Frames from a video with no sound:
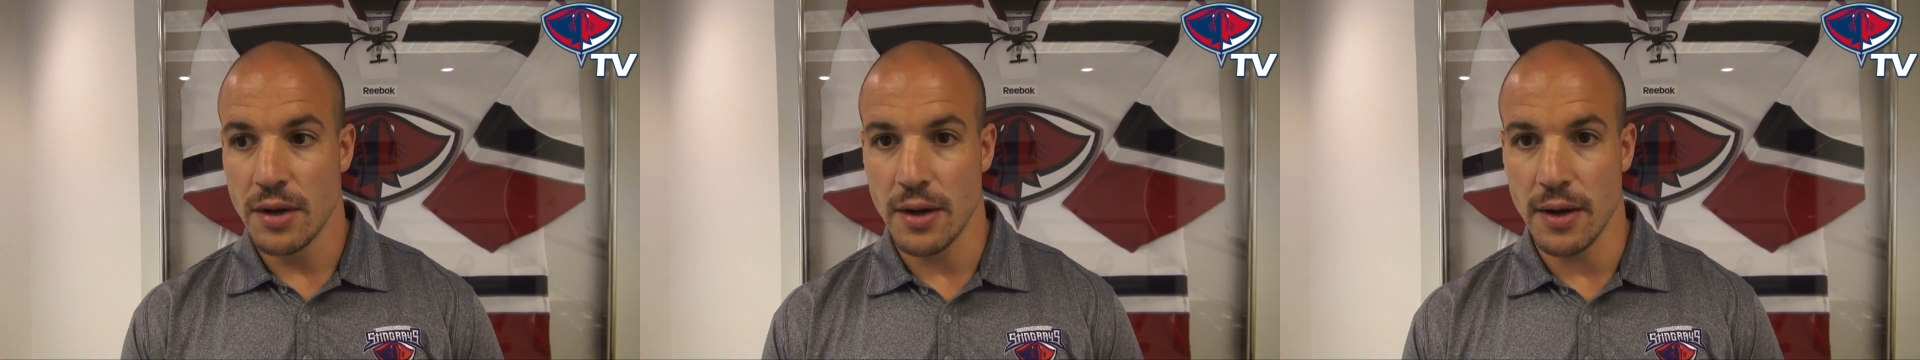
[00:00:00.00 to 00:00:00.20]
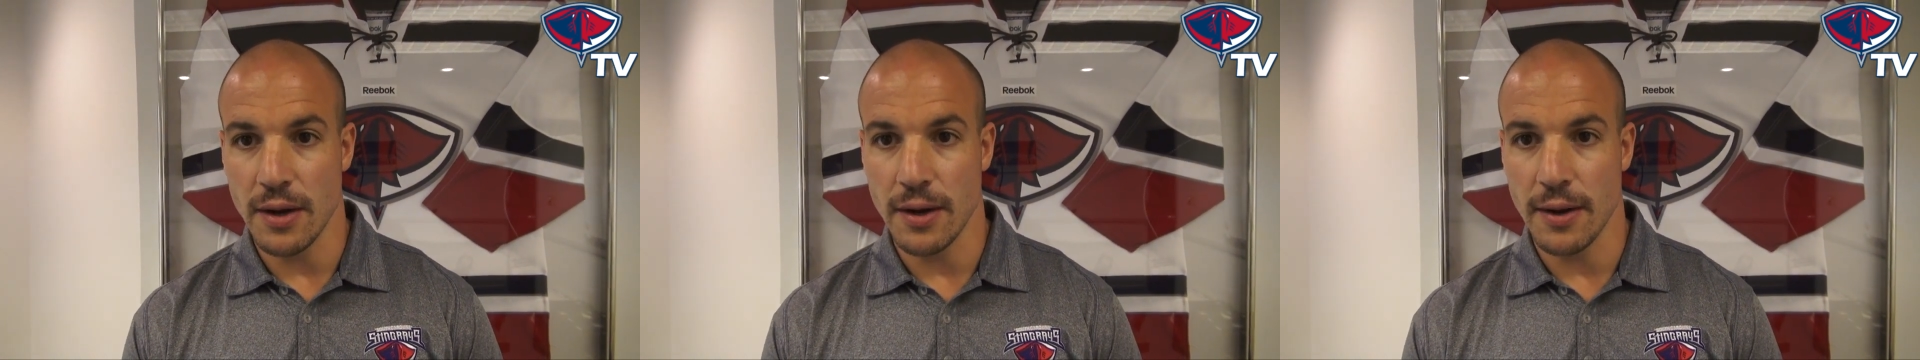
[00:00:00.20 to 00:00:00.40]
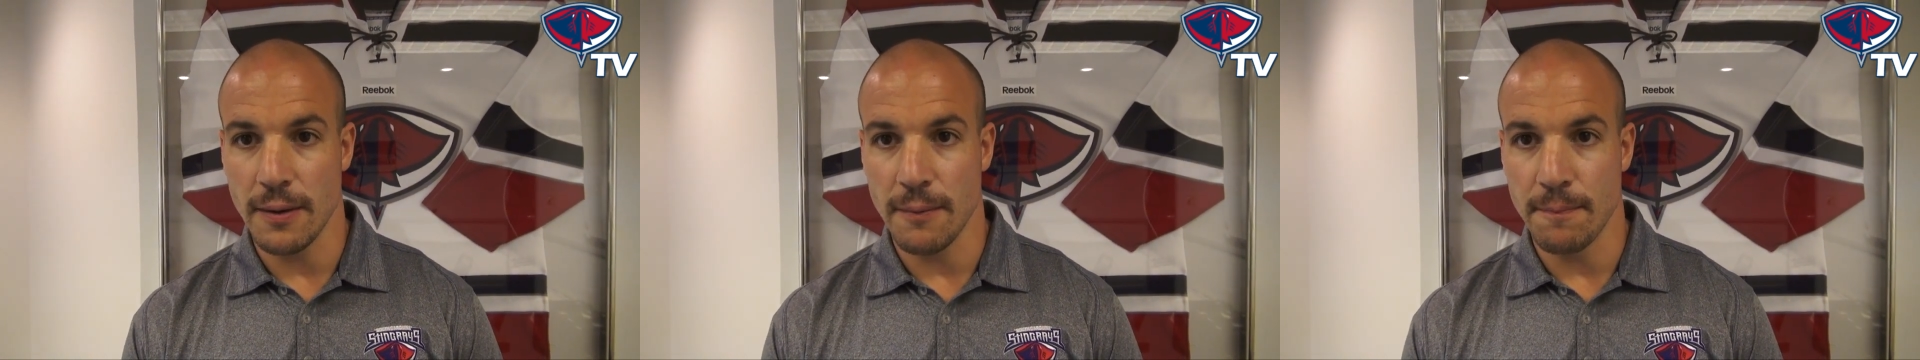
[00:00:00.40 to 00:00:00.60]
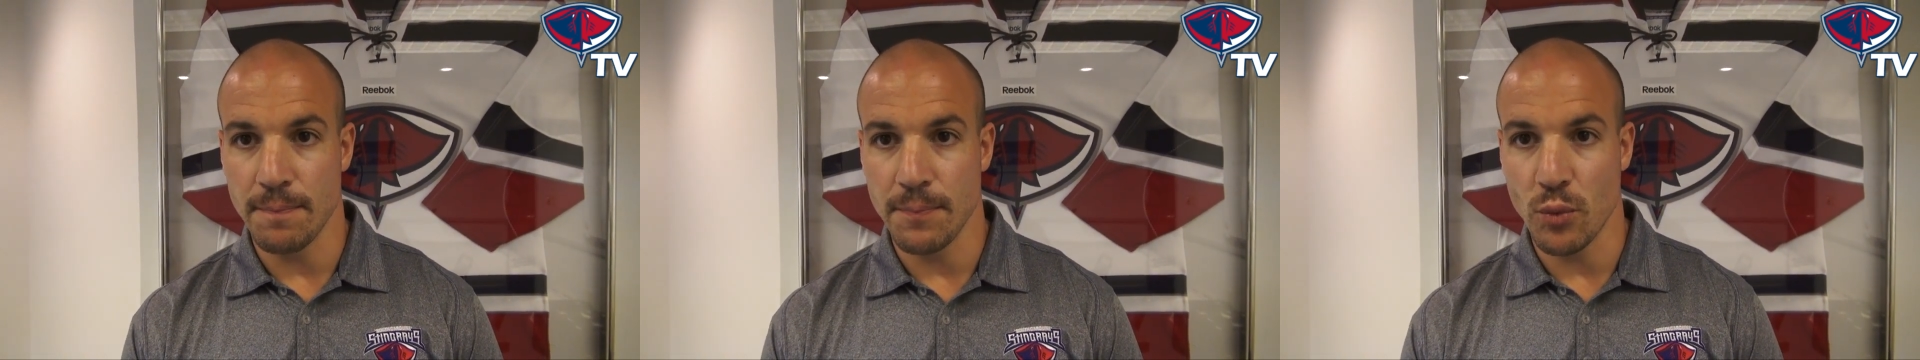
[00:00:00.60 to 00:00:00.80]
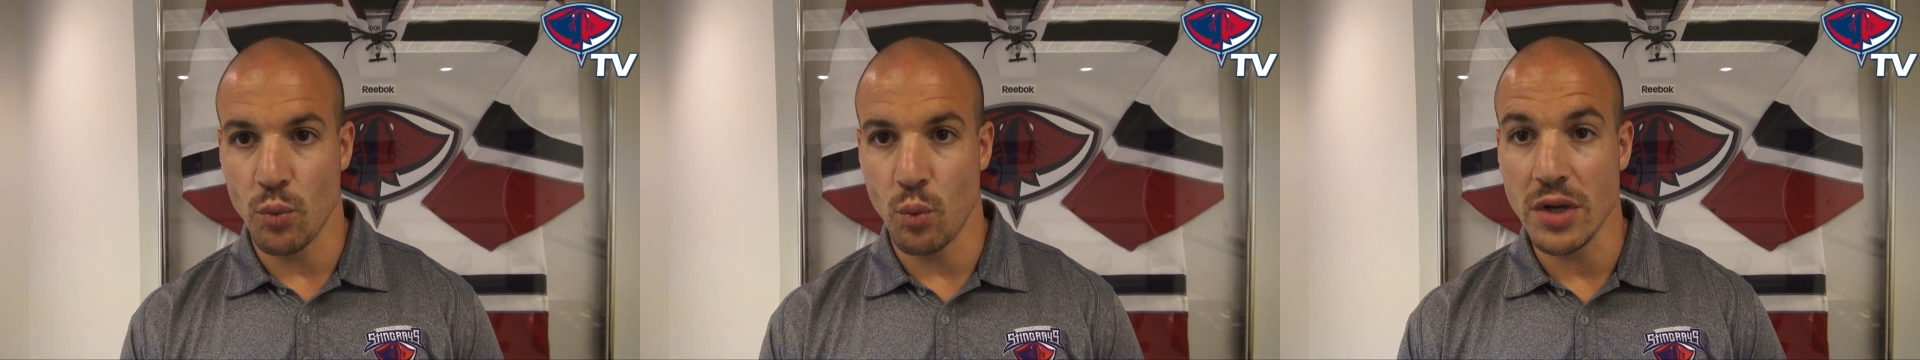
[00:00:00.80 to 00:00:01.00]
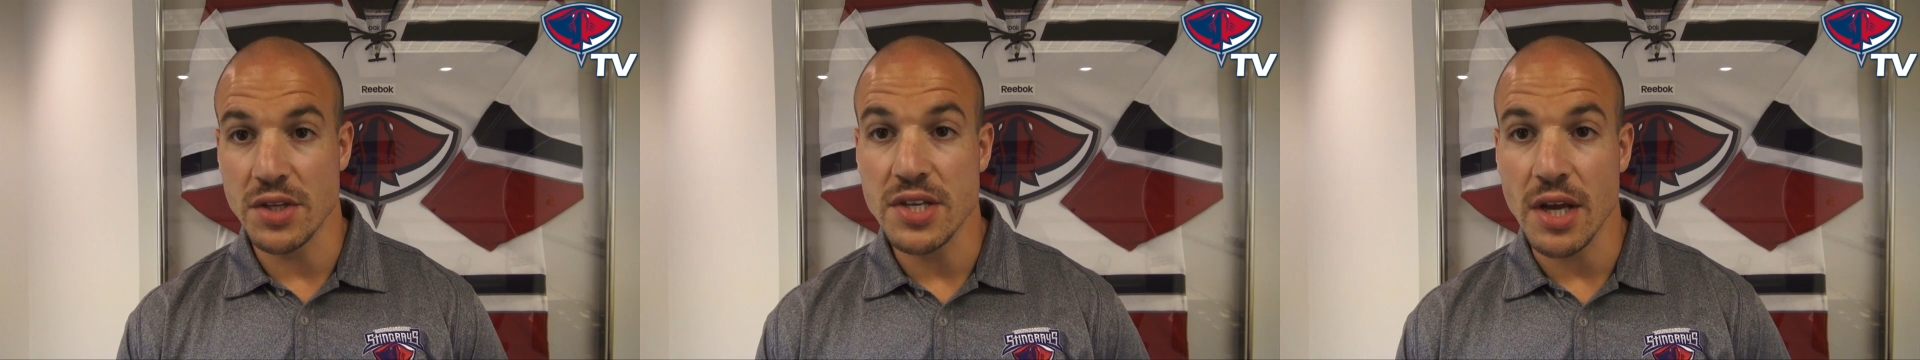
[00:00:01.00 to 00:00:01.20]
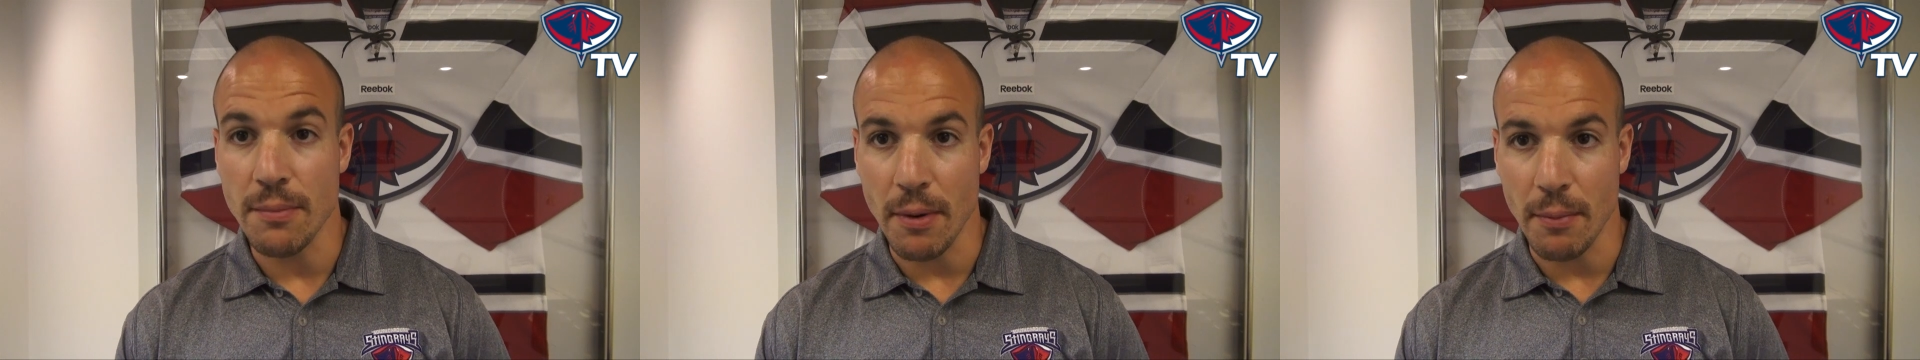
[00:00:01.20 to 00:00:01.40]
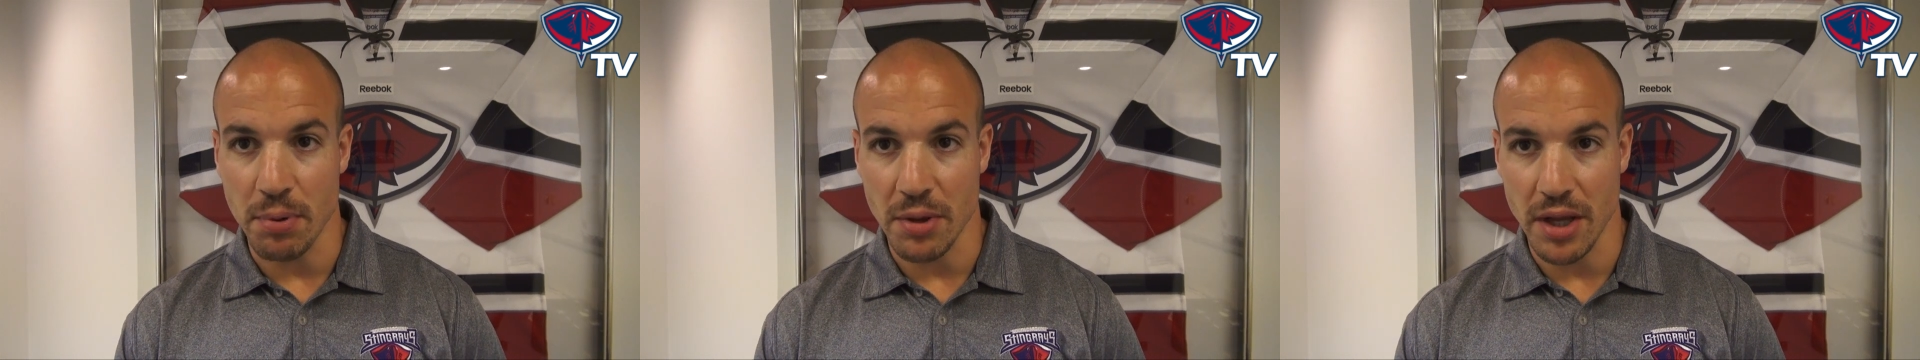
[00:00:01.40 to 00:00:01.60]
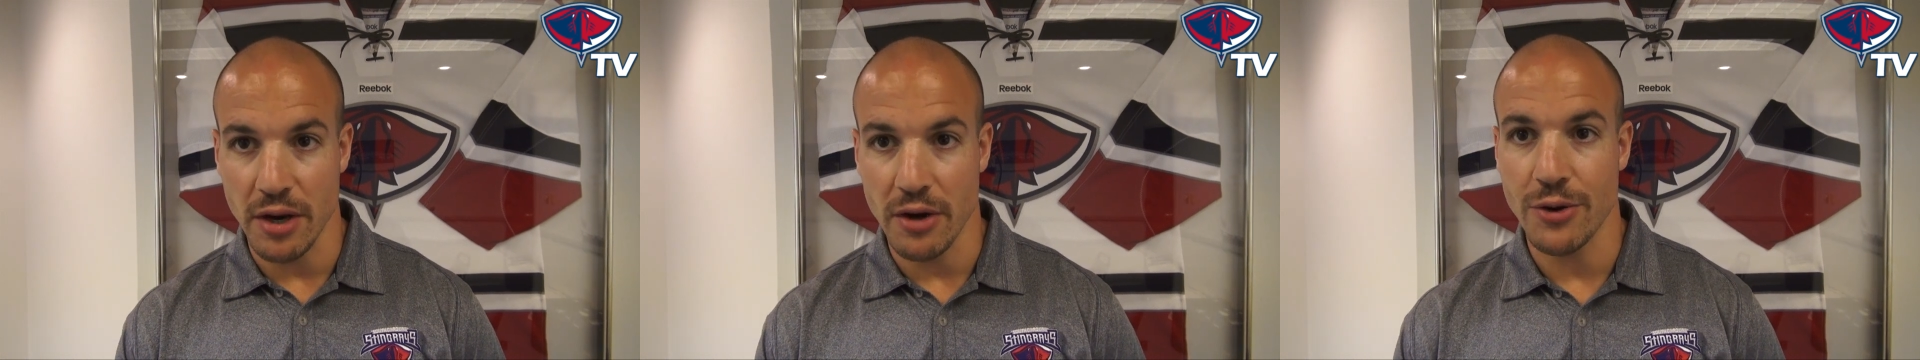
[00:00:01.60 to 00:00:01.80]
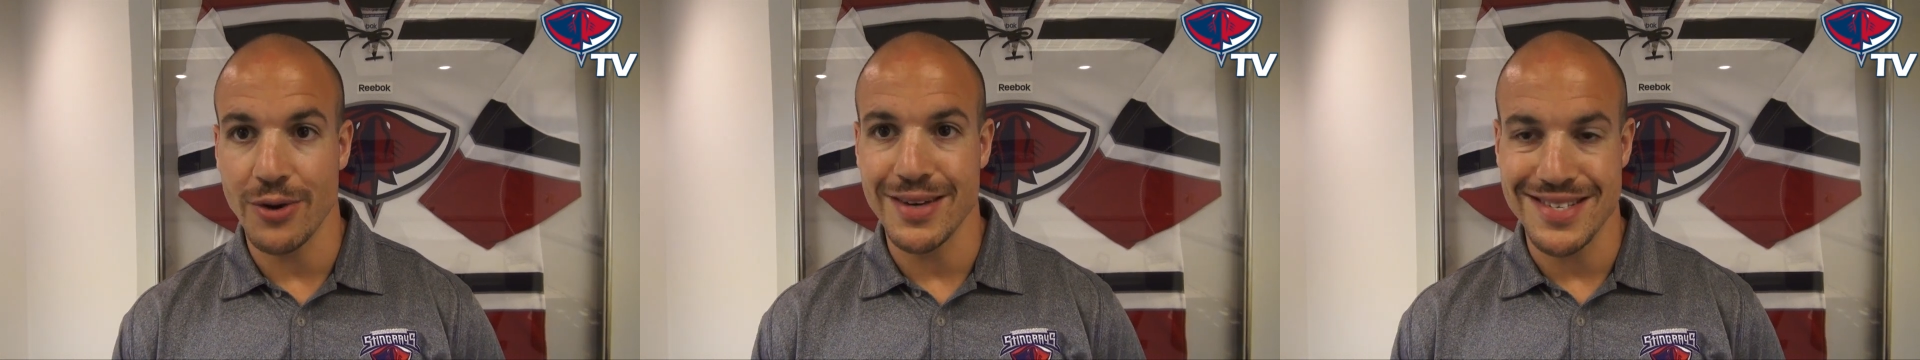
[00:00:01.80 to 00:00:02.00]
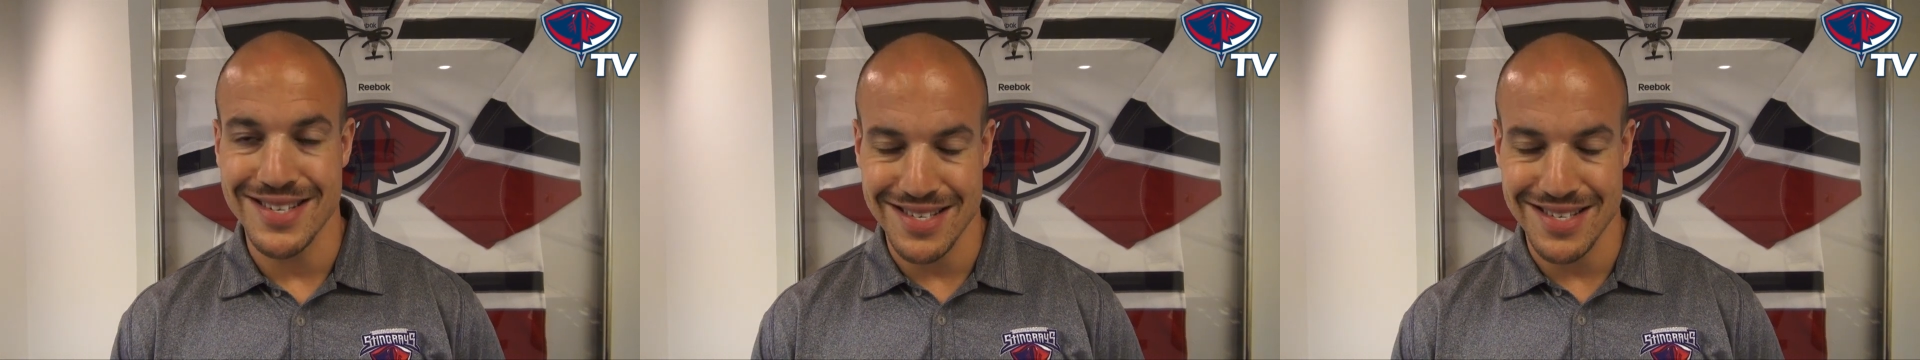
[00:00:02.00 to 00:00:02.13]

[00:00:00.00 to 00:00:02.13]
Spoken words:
what type of player is,